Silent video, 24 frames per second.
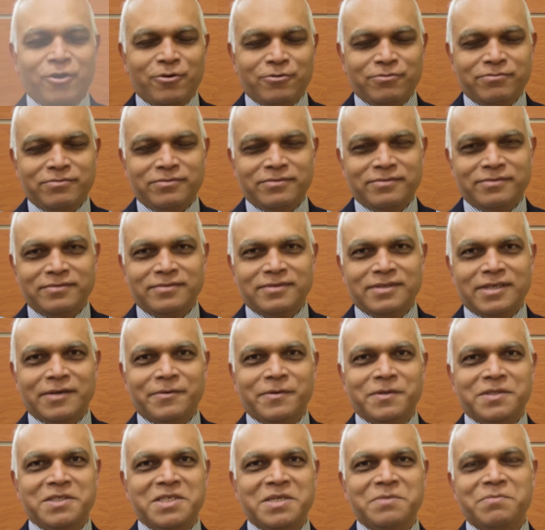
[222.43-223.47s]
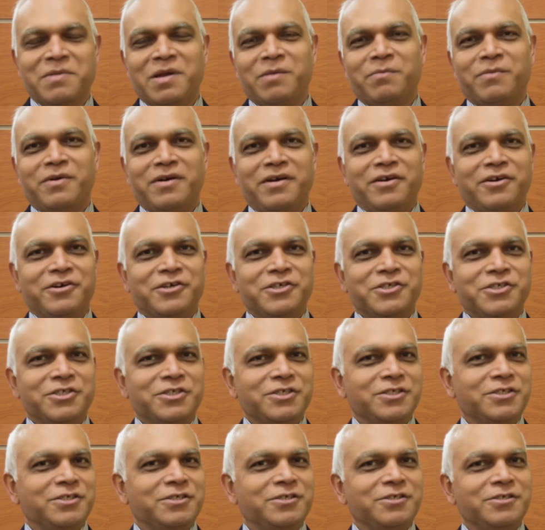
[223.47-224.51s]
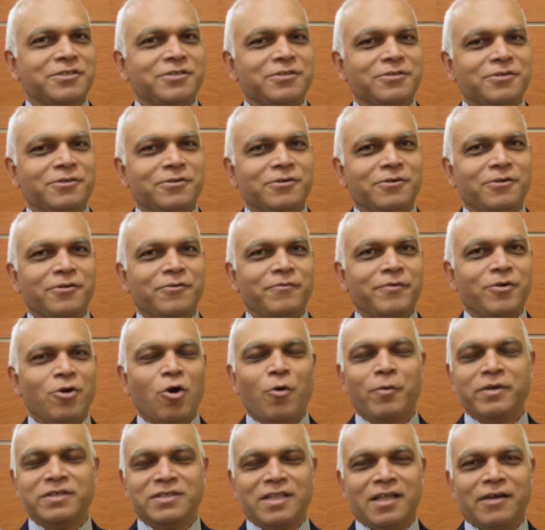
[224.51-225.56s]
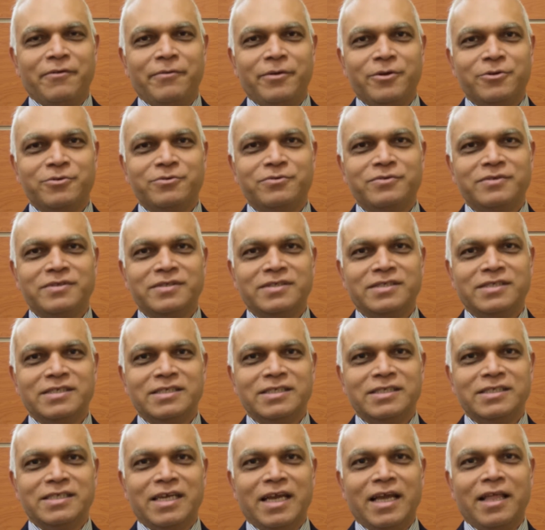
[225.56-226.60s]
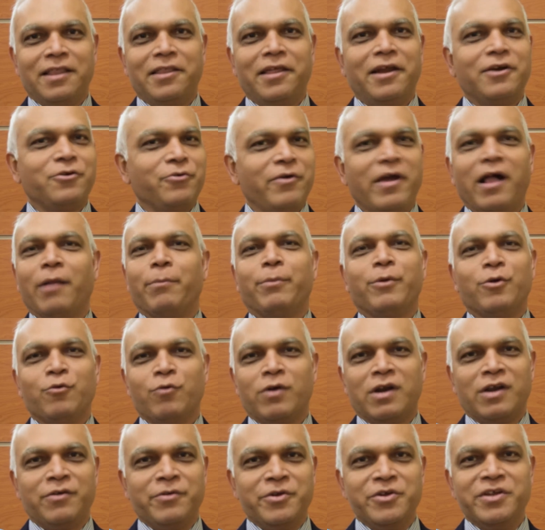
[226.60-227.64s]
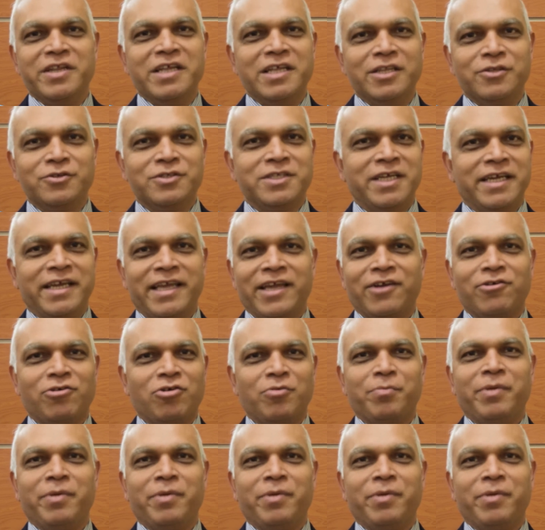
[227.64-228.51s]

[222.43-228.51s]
you, our team member and nurses. We always love you and there to help you, whatever you need to take care of our